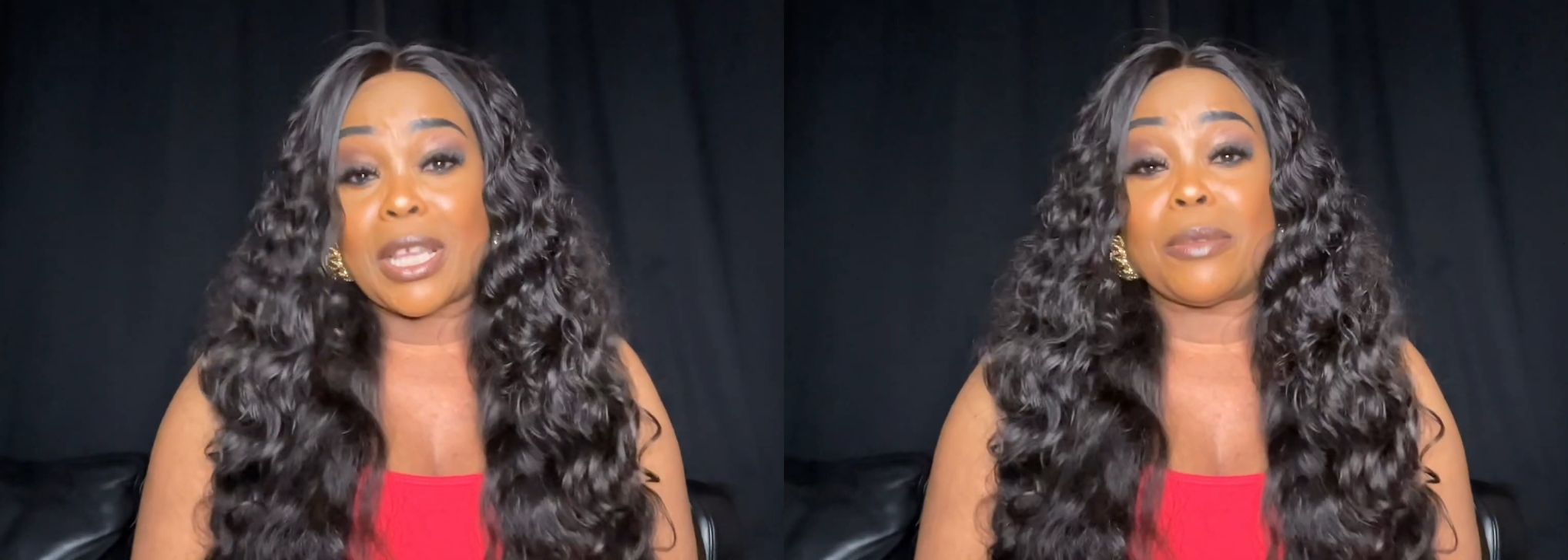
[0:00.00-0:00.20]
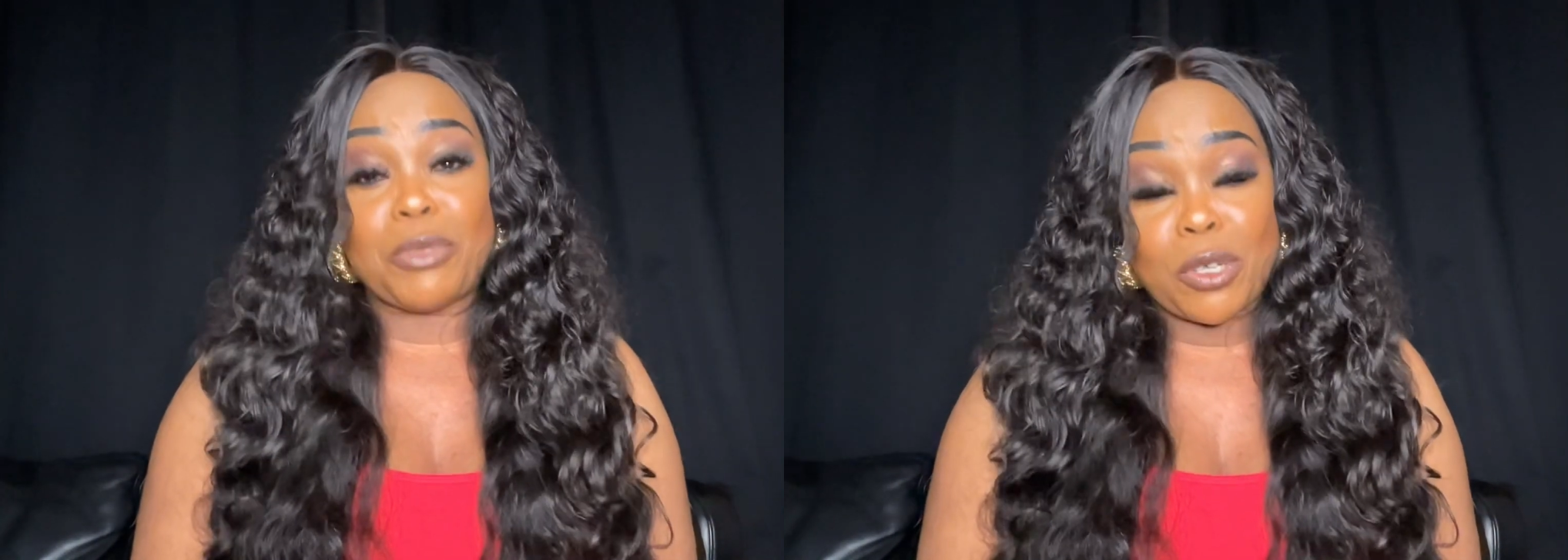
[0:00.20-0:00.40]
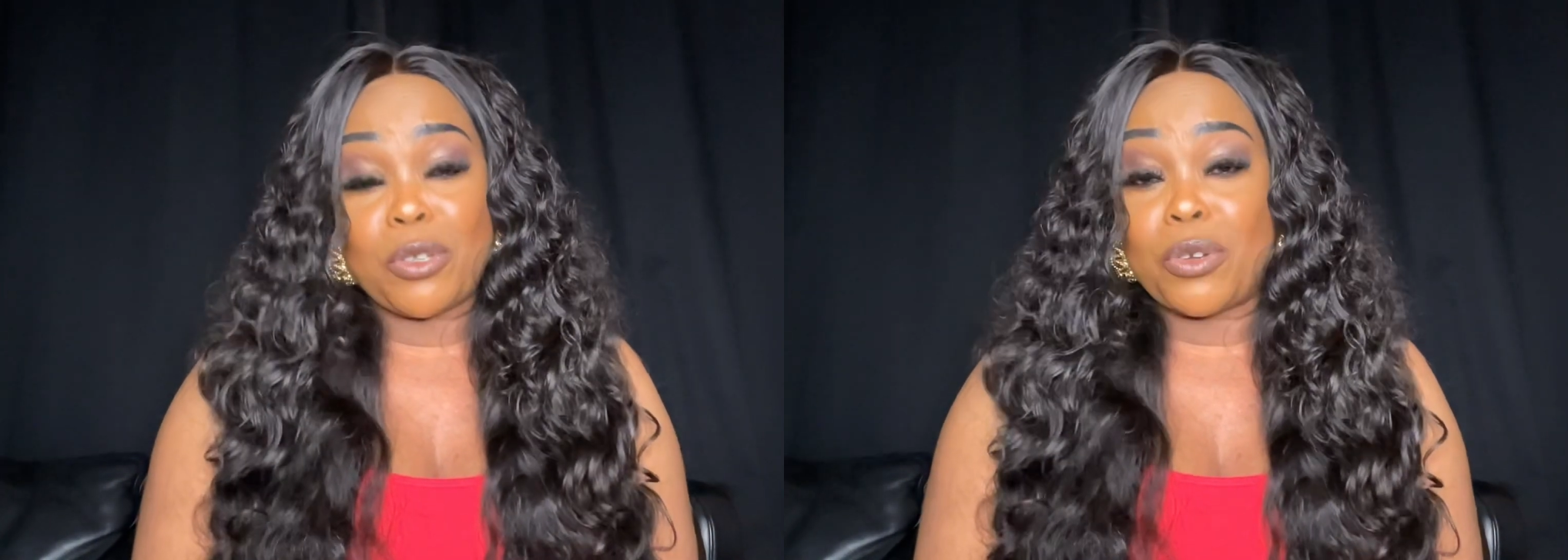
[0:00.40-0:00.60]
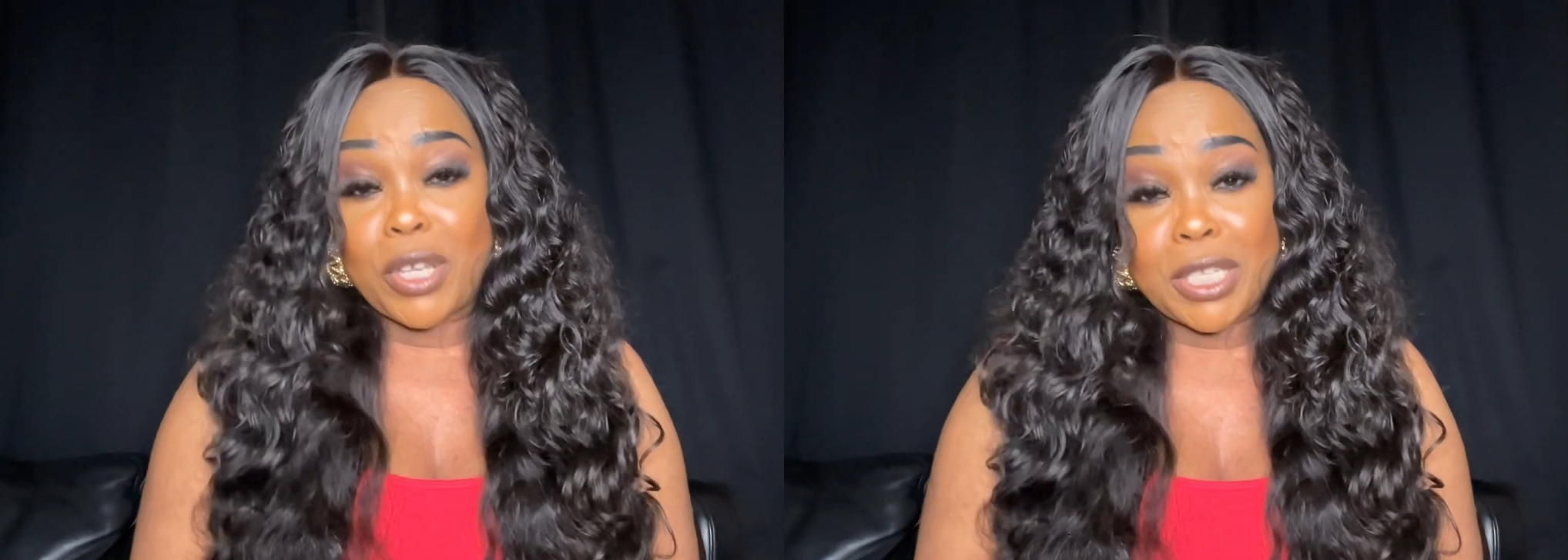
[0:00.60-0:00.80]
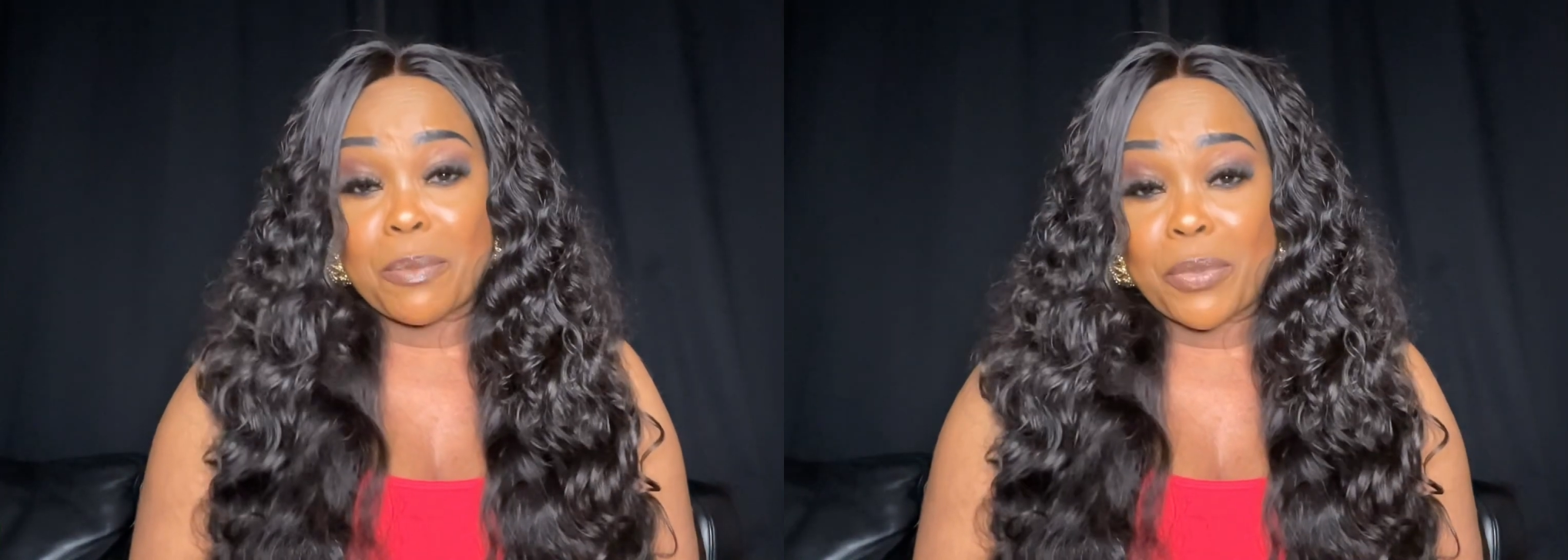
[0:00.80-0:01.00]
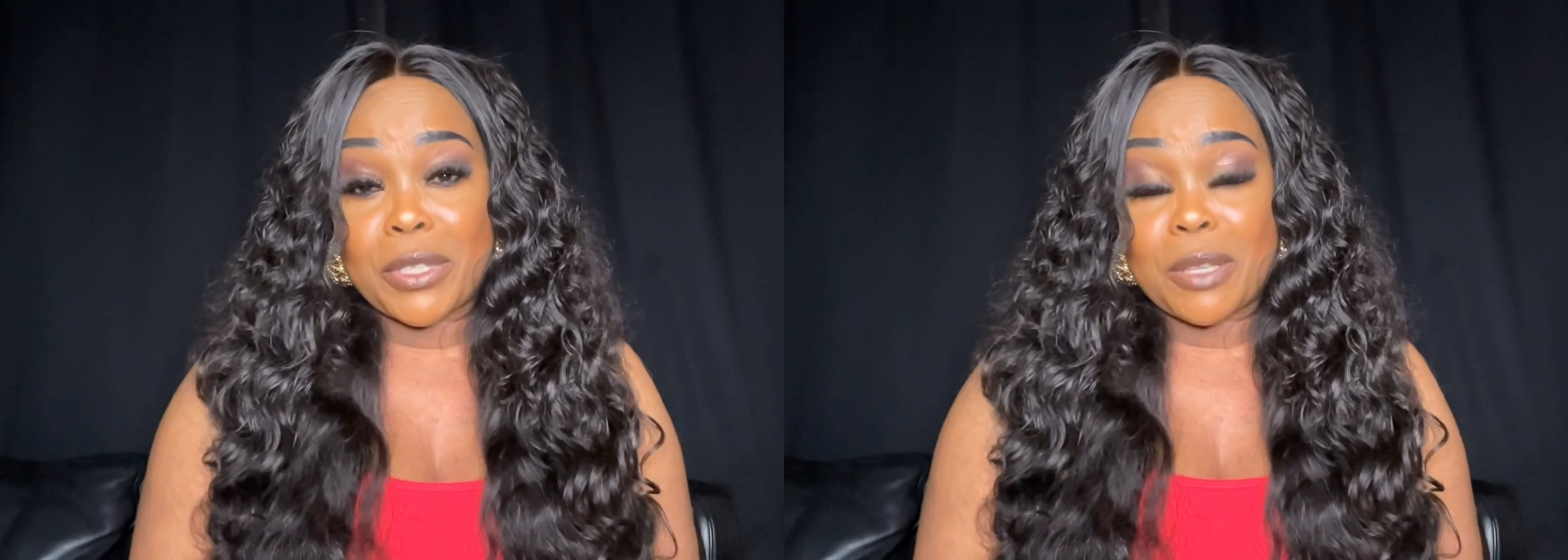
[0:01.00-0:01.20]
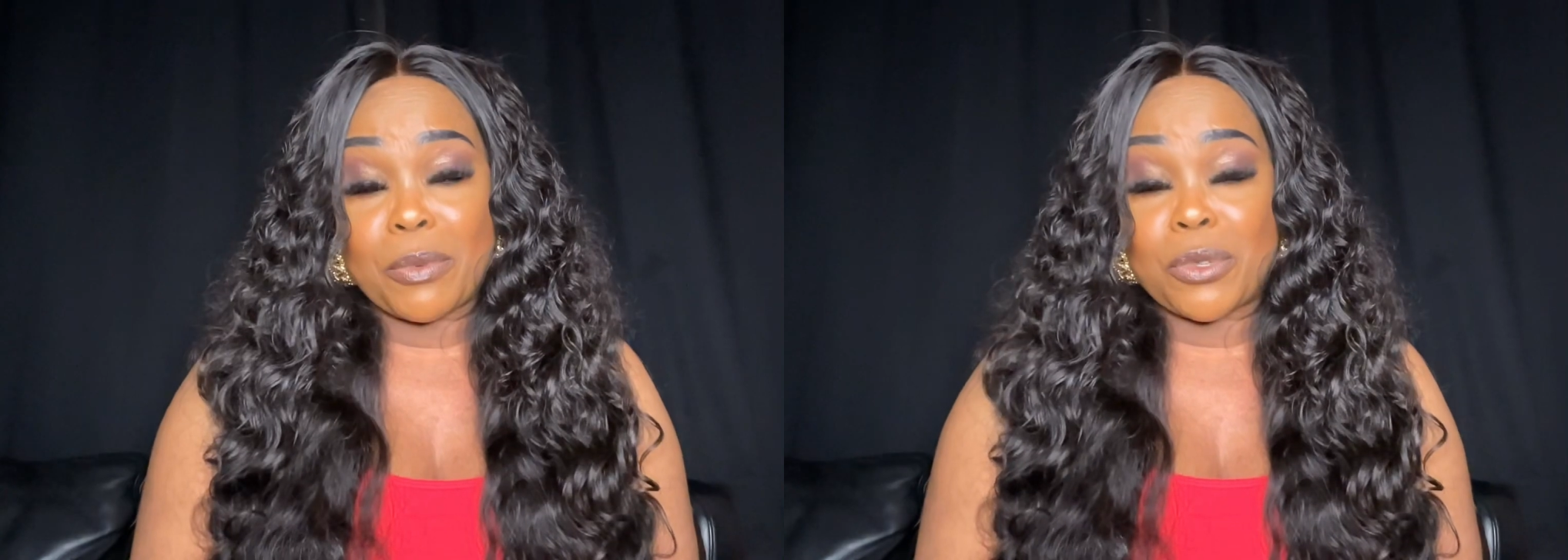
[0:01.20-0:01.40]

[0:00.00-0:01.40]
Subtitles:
I'm sure you know it's impossible.